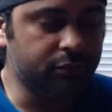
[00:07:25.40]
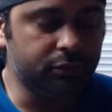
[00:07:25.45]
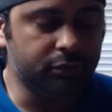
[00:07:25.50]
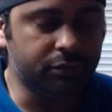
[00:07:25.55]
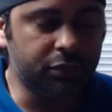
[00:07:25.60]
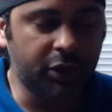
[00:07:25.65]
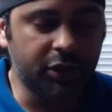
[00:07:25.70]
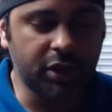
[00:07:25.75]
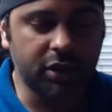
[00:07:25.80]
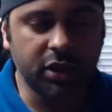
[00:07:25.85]

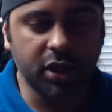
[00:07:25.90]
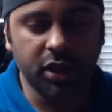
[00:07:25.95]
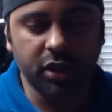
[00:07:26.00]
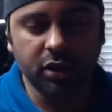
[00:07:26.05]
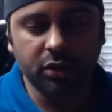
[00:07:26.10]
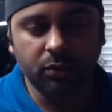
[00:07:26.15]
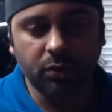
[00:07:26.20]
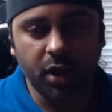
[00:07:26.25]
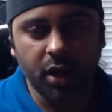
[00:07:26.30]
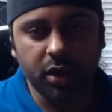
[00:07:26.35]
But the
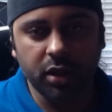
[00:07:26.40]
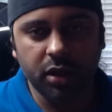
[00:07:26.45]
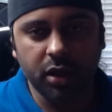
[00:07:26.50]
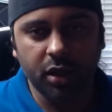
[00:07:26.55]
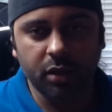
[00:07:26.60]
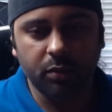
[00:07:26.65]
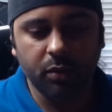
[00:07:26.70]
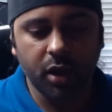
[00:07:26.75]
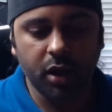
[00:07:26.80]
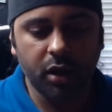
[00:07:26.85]
thing right here,
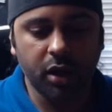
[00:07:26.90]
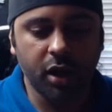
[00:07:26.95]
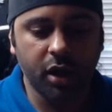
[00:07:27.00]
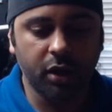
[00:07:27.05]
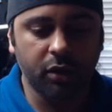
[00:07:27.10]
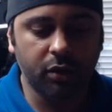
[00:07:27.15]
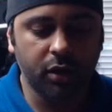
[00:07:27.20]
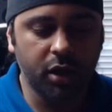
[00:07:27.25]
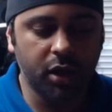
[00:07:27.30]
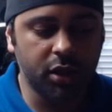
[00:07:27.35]
right
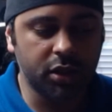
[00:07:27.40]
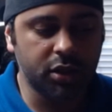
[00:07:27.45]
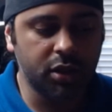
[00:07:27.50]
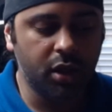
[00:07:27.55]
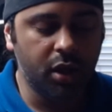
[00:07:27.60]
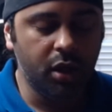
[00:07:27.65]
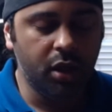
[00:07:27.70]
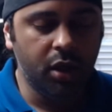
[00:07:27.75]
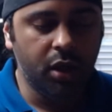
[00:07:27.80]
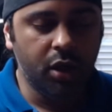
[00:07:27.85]
now, is
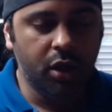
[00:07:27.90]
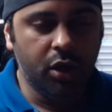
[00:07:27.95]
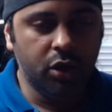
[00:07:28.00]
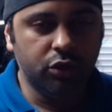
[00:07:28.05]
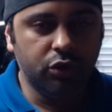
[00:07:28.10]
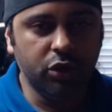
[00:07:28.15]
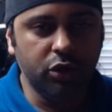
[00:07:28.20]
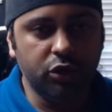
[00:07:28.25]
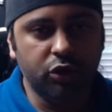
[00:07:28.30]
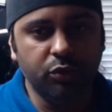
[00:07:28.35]

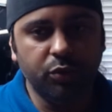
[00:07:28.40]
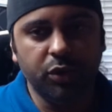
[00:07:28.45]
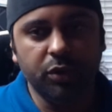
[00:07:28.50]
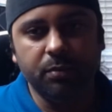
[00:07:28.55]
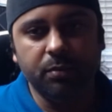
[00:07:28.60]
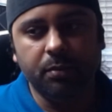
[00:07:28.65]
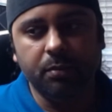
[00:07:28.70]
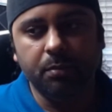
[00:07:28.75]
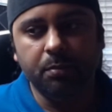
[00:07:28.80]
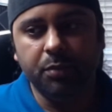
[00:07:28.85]
you need to
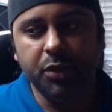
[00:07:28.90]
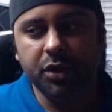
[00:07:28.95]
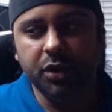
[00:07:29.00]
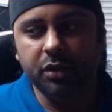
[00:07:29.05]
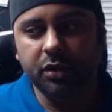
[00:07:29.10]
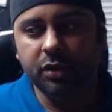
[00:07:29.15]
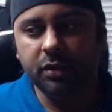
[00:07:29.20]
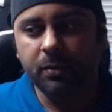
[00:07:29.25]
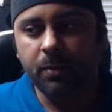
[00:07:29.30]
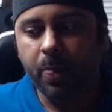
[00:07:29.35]

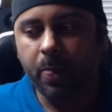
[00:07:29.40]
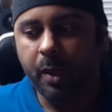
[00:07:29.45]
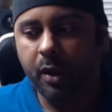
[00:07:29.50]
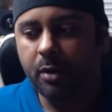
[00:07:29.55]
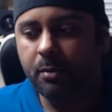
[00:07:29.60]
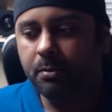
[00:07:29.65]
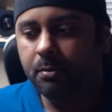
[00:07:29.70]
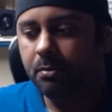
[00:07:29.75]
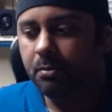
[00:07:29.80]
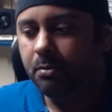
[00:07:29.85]
be
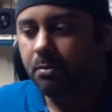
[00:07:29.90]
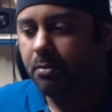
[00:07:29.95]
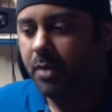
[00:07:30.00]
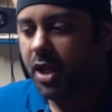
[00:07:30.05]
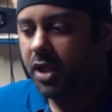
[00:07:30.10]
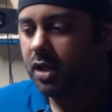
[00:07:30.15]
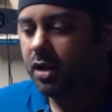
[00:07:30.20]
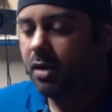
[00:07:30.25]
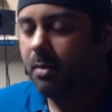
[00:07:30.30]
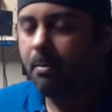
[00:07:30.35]

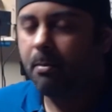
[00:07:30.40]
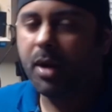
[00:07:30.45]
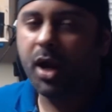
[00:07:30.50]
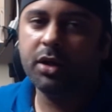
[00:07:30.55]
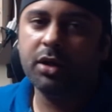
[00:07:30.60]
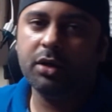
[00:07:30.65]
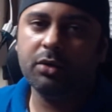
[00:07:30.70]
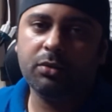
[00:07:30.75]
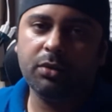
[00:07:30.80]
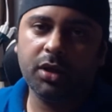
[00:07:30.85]
making a
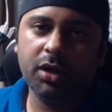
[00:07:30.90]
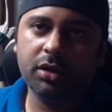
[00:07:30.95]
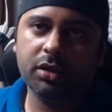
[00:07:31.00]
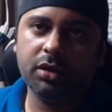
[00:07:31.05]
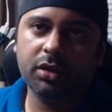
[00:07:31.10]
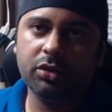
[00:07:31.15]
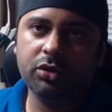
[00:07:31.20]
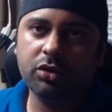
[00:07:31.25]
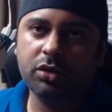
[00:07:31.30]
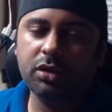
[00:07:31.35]
mining rig.
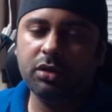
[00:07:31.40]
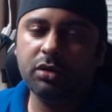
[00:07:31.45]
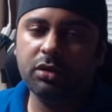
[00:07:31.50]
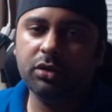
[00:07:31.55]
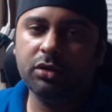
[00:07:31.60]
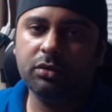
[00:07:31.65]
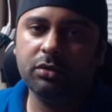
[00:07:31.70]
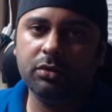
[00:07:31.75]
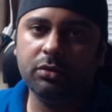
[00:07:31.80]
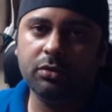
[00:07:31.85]
You need
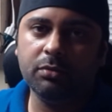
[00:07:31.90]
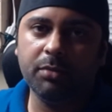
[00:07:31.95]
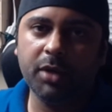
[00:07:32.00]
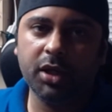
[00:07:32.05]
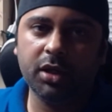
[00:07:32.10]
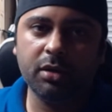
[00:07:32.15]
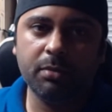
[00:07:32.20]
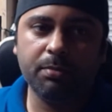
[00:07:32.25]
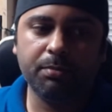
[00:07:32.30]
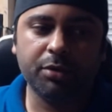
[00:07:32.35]
to
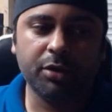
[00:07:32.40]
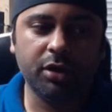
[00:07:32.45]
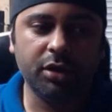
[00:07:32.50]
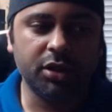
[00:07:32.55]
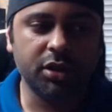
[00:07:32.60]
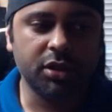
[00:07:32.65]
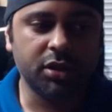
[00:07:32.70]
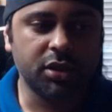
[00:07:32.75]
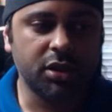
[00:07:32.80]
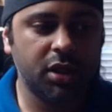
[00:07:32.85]
making a
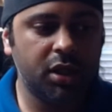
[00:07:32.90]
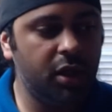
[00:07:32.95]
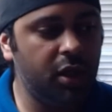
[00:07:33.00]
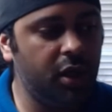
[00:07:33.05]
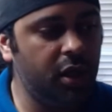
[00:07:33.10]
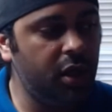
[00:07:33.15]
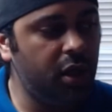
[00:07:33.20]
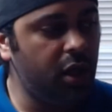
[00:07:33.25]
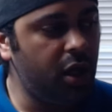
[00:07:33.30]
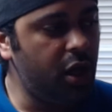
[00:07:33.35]
project.
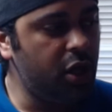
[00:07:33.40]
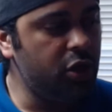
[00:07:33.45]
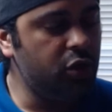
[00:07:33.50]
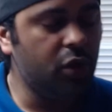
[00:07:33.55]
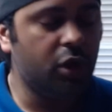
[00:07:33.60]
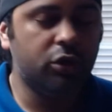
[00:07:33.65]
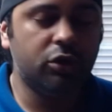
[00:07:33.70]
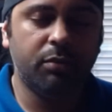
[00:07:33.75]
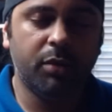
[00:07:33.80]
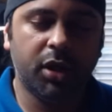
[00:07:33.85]
You
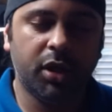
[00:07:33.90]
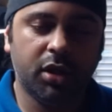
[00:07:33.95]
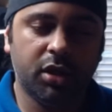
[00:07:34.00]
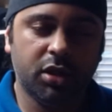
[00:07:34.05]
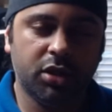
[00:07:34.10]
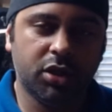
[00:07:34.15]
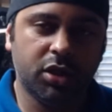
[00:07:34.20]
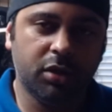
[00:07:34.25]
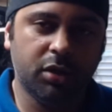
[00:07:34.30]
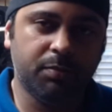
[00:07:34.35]
have to make it
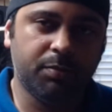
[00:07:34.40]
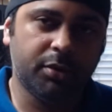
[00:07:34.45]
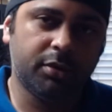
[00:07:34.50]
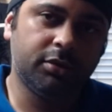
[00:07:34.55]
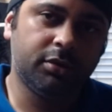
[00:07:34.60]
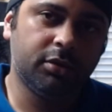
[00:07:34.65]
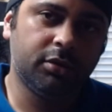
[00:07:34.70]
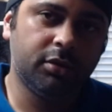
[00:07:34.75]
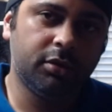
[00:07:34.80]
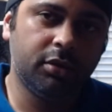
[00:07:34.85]
cheaper.
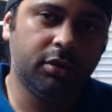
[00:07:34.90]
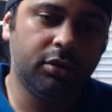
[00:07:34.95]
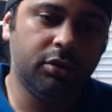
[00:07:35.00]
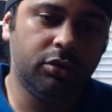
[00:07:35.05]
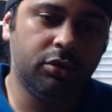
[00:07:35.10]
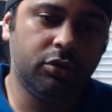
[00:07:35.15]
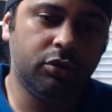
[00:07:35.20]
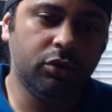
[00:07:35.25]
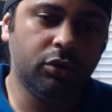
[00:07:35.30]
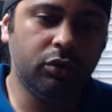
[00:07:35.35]

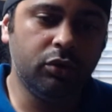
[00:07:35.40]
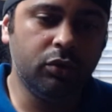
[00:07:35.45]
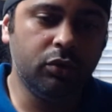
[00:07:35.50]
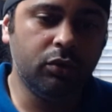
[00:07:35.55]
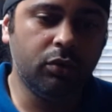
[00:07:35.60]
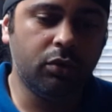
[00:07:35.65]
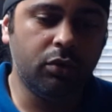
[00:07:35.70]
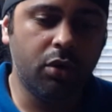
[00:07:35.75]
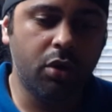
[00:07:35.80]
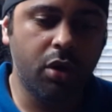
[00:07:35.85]
You don't do
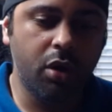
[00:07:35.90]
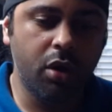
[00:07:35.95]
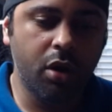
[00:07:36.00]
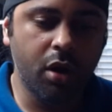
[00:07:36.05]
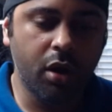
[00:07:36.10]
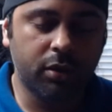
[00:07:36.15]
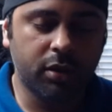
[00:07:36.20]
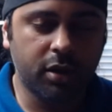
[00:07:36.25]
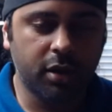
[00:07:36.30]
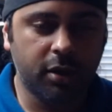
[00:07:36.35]

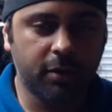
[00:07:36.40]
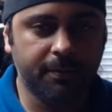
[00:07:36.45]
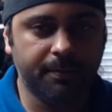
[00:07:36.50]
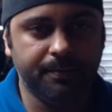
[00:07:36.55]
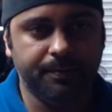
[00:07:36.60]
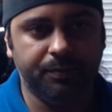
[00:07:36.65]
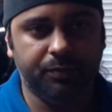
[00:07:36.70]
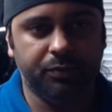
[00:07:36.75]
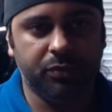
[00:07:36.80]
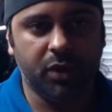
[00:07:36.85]
nothing.
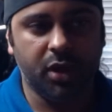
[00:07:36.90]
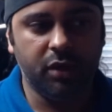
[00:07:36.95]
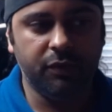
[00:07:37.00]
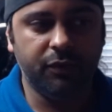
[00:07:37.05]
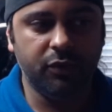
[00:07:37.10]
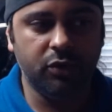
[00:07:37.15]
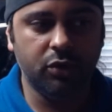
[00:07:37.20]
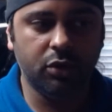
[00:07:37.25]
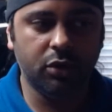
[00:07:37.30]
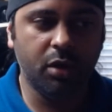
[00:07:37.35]

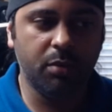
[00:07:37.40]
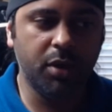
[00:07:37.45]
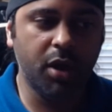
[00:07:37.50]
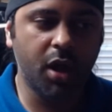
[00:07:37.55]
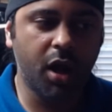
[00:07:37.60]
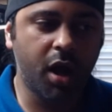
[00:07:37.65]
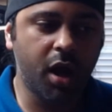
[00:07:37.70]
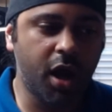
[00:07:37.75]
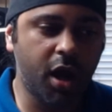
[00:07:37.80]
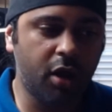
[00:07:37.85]
You're gonna be a
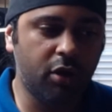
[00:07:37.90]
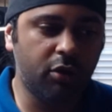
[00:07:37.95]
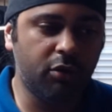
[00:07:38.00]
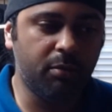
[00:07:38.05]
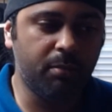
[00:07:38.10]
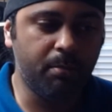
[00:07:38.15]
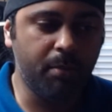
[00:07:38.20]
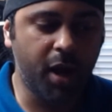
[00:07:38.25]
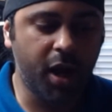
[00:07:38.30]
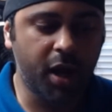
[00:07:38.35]
house
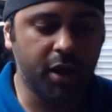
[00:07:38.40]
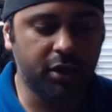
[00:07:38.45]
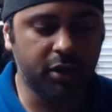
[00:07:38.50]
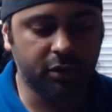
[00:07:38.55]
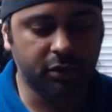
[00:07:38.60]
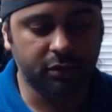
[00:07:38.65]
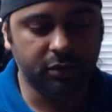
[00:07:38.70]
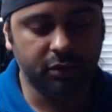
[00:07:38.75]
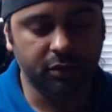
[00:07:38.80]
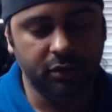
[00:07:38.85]
mining
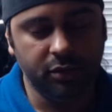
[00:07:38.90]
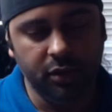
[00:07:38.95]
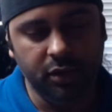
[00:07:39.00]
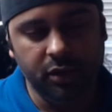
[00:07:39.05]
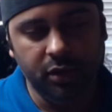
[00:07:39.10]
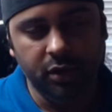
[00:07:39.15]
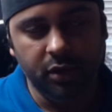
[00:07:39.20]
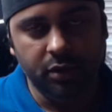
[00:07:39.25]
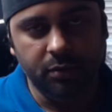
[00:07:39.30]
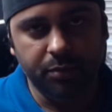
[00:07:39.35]

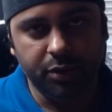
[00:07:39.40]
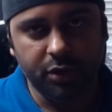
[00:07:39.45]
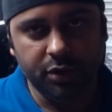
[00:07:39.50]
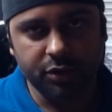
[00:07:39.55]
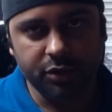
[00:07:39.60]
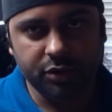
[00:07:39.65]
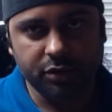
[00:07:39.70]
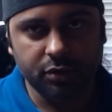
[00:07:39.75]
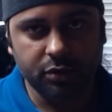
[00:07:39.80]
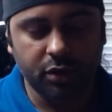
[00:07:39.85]

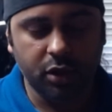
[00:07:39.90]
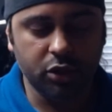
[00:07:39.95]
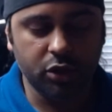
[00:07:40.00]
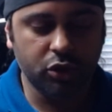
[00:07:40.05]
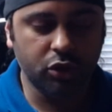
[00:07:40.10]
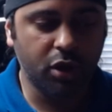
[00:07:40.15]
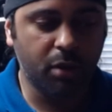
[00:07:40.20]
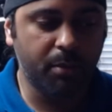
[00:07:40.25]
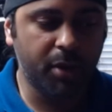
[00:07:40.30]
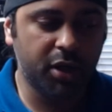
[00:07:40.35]
person, and you're
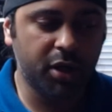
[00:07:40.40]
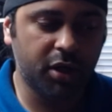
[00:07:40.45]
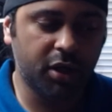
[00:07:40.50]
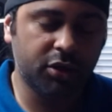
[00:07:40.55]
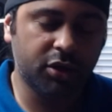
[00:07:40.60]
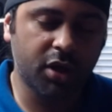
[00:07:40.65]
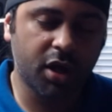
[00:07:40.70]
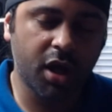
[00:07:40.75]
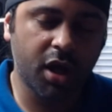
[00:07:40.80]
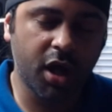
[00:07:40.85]
gonna mining in
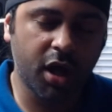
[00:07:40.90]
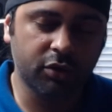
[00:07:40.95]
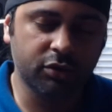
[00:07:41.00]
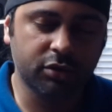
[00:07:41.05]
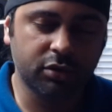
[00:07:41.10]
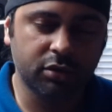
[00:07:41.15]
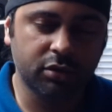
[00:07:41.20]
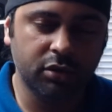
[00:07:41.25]
the house.